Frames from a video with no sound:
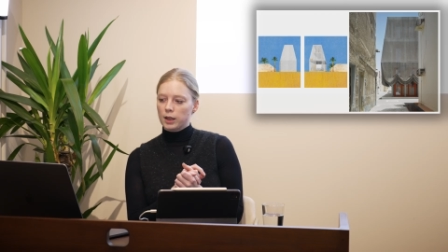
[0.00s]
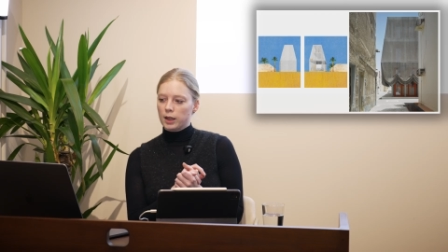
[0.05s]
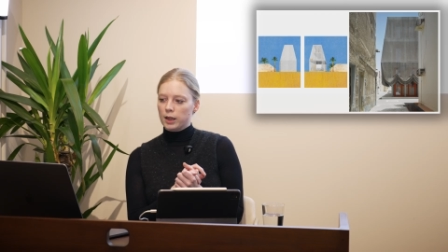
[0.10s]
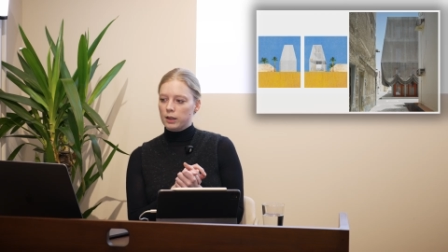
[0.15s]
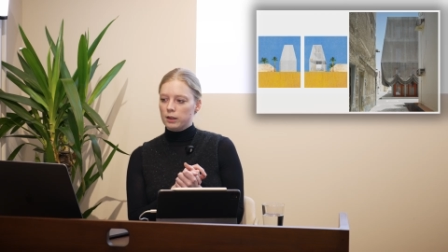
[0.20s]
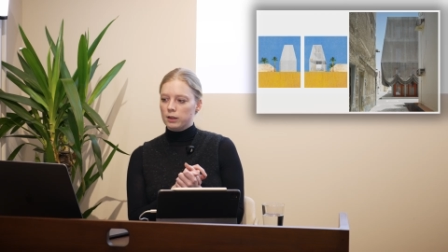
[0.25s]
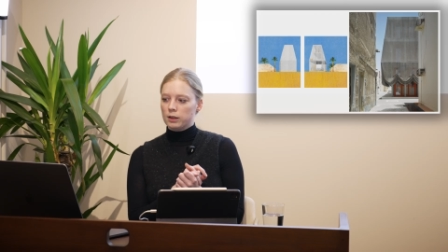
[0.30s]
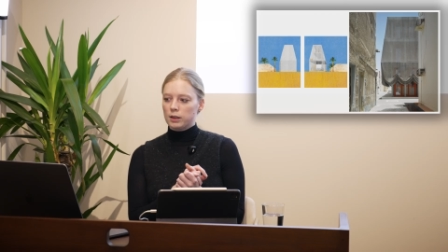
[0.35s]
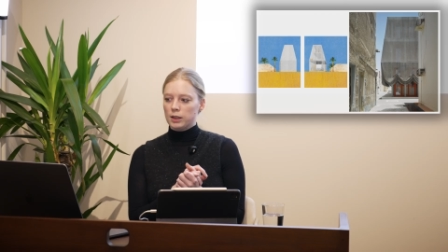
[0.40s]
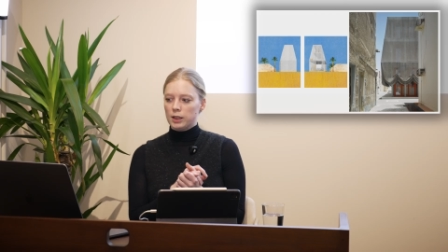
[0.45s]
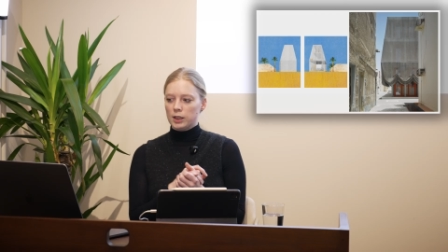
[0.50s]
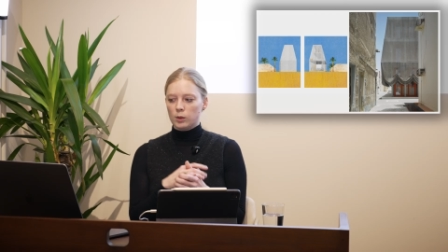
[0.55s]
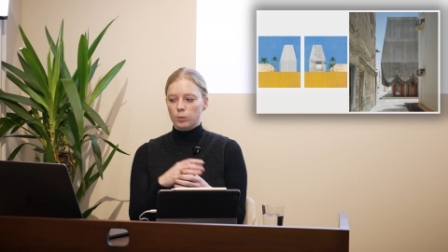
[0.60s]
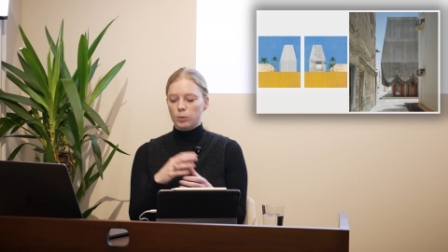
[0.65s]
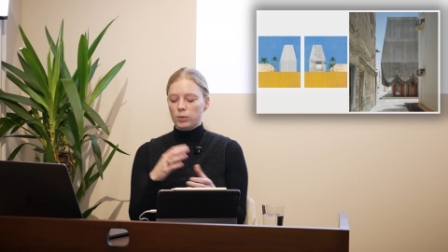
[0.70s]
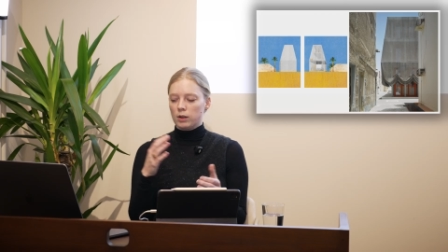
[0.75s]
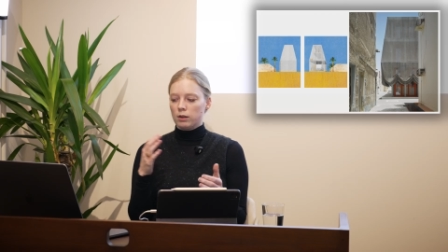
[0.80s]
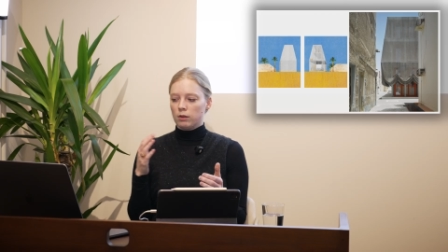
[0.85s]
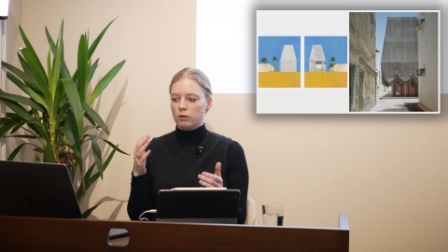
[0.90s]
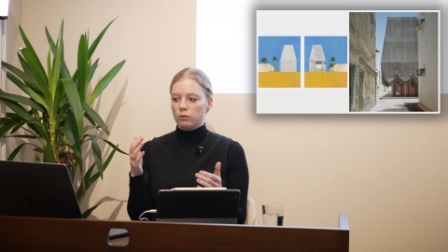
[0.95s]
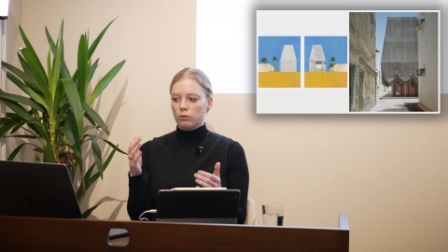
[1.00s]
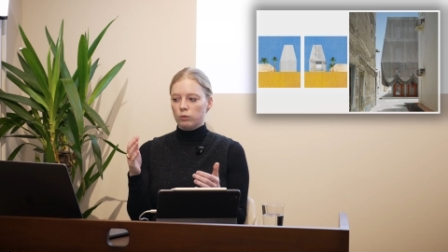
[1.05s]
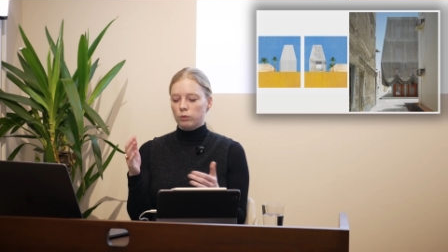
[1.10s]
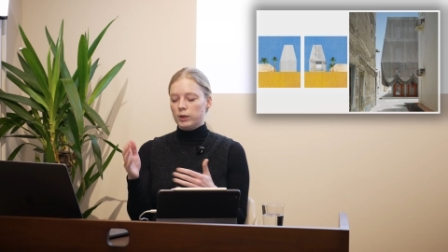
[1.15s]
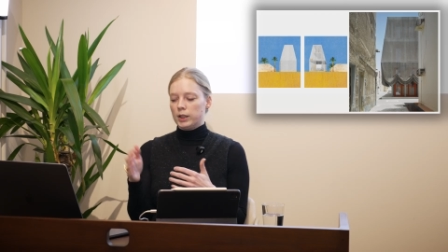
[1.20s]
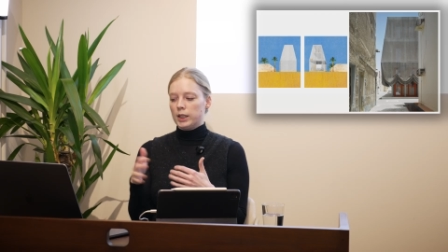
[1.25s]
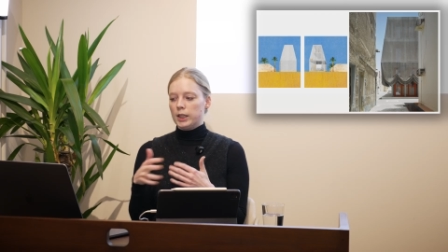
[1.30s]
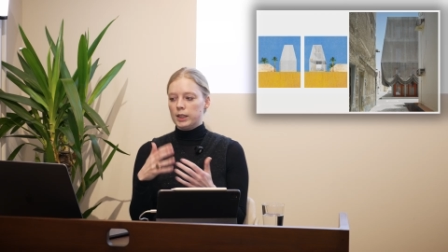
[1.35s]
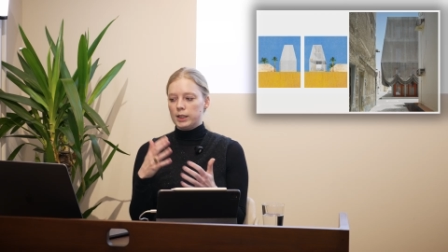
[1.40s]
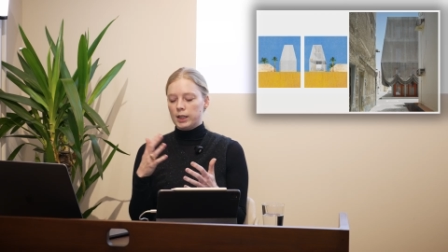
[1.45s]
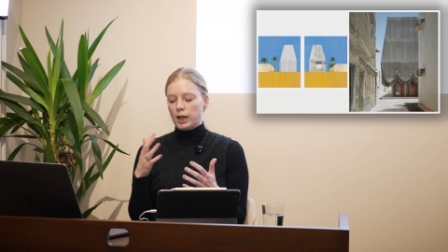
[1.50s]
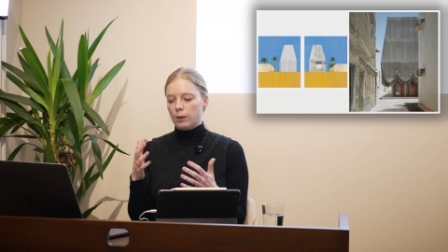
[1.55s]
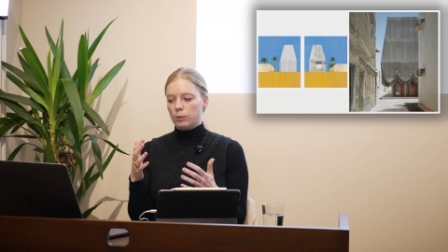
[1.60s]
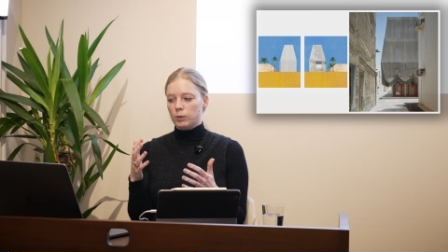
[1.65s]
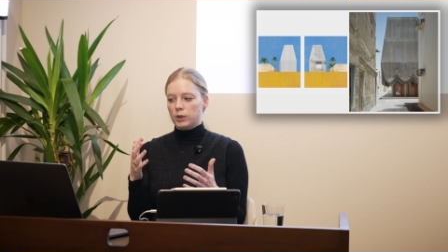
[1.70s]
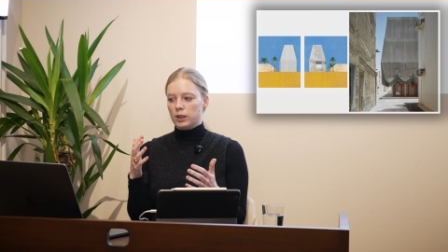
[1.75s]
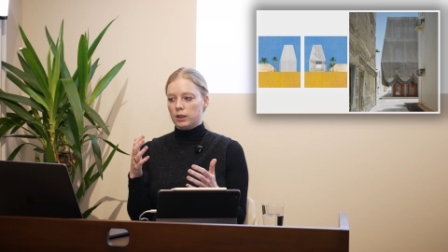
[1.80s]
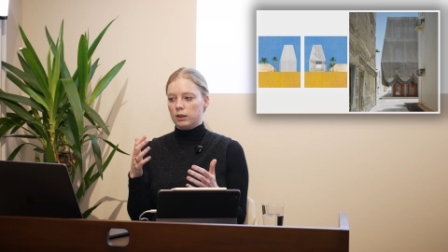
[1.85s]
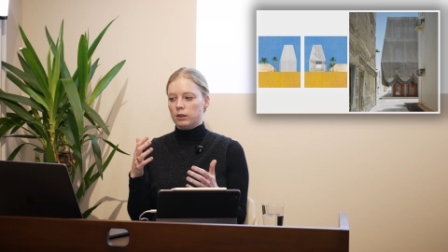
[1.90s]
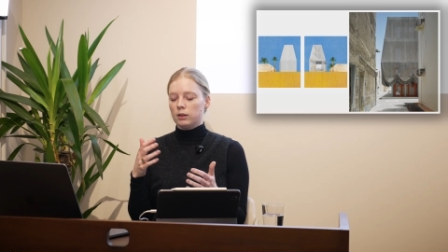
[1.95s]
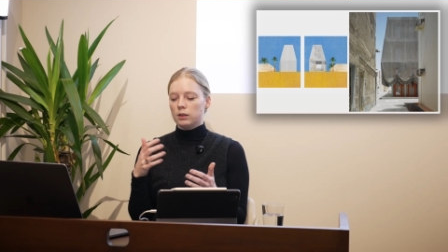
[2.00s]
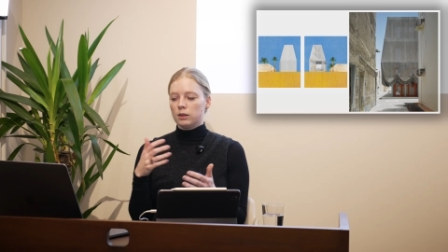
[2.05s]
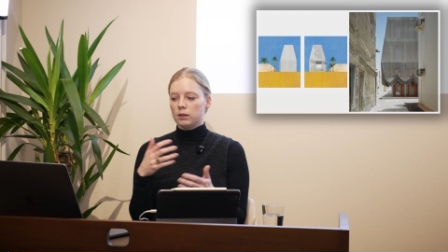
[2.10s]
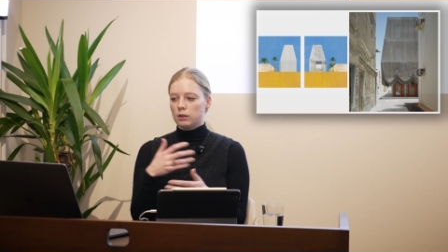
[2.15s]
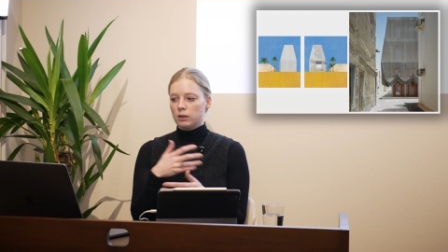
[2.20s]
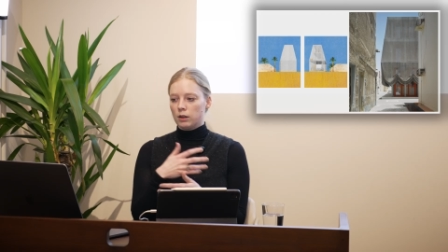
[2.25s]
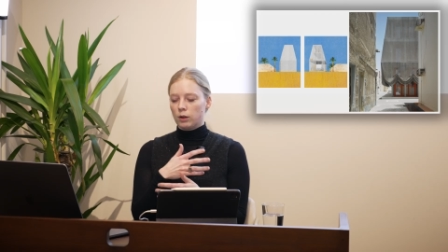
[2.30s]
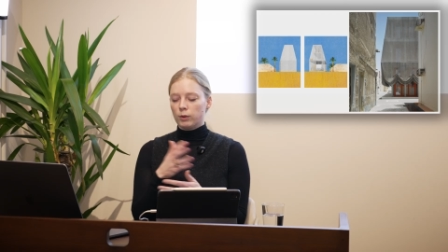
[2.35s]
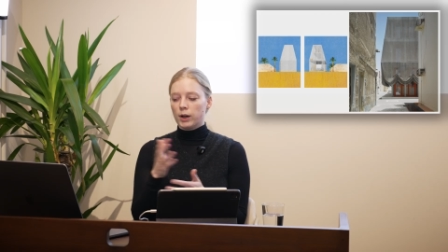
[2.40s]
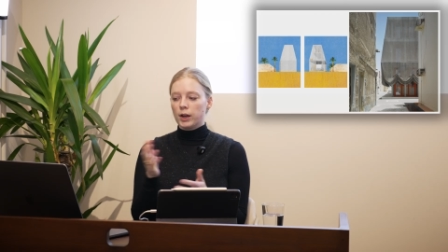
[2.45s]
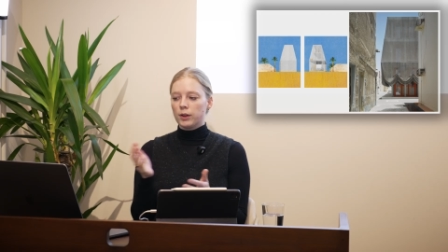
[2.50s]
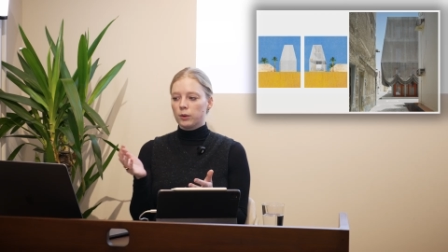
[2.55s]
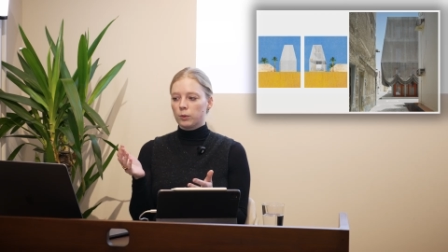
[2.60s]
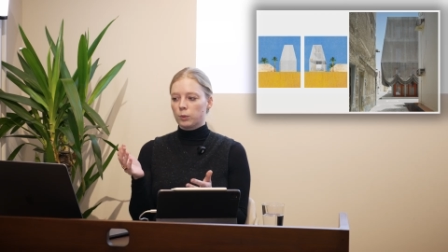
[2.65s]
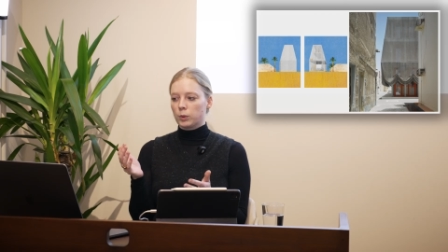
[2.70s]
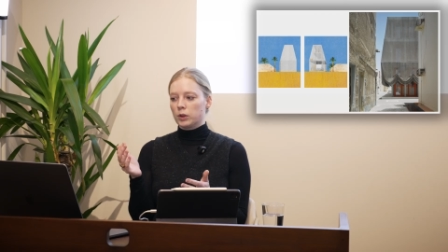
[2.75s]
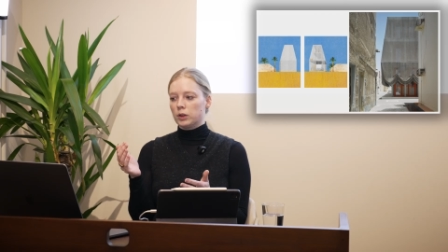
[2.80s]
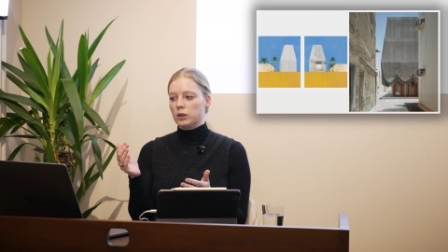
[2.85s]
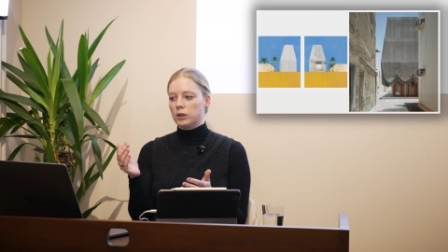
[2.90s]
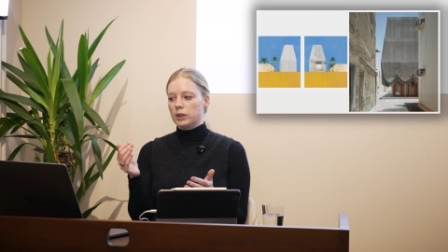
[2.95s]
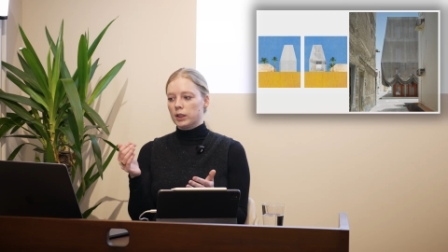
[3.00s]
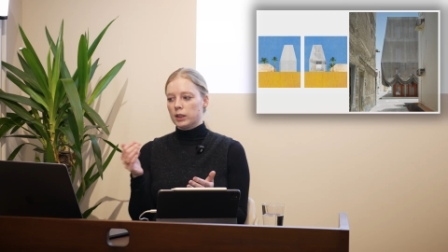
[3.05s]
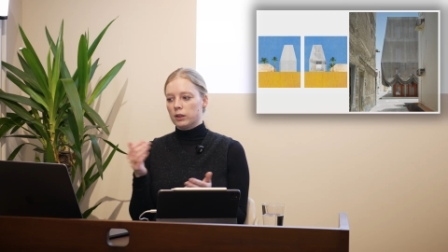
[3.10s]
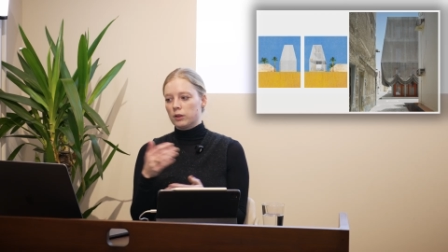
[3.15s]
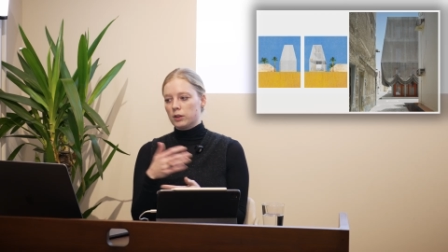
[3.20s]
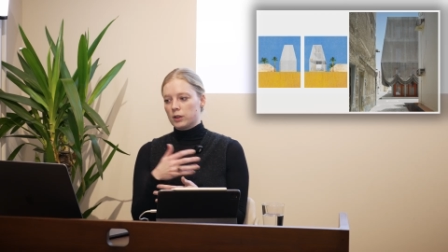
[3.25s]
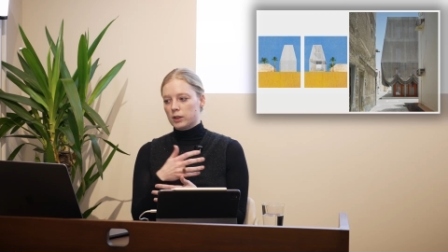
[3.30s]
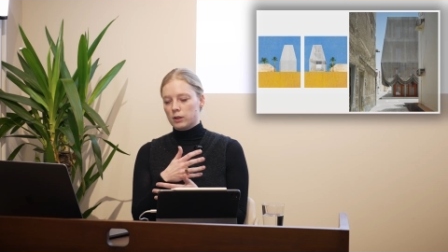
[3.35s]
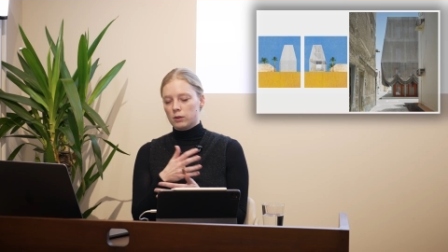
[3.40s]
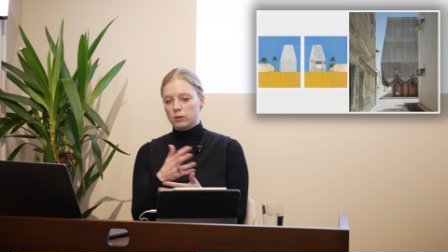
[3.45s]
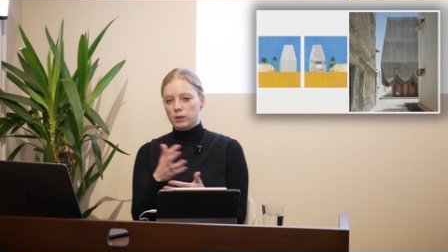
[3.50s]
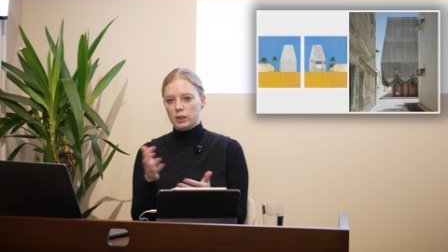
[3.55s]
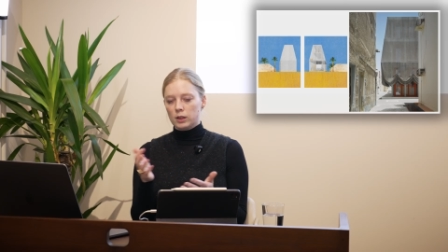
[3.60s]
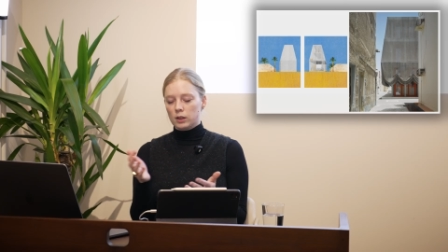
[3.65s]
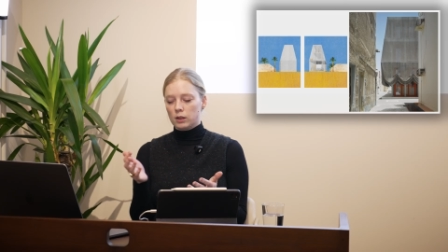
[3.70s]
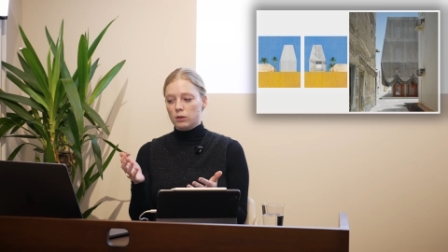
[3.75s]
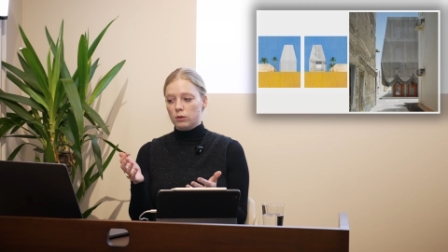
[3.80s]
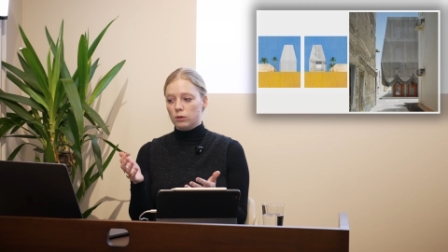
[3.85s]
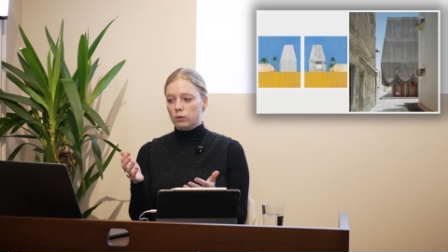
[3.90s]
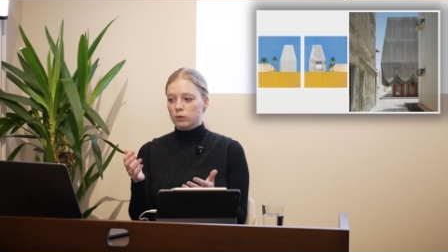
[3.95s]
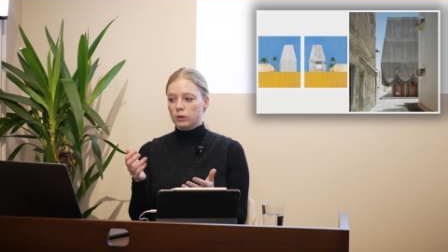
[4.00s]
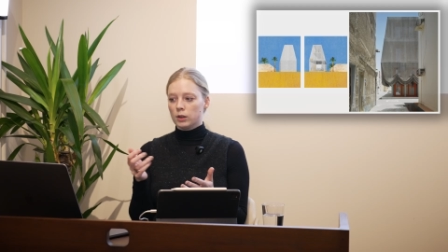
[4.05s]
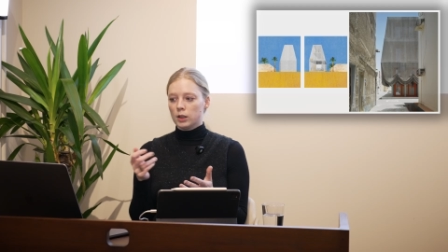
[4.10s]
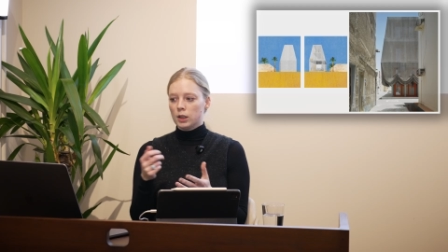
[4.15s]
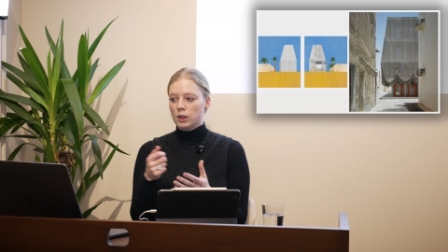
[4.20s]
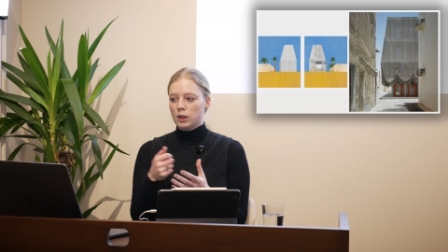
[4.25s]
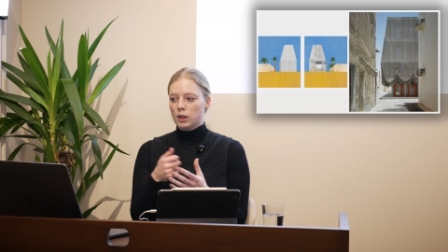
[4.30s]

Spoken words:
and it's been readapted around the world and also into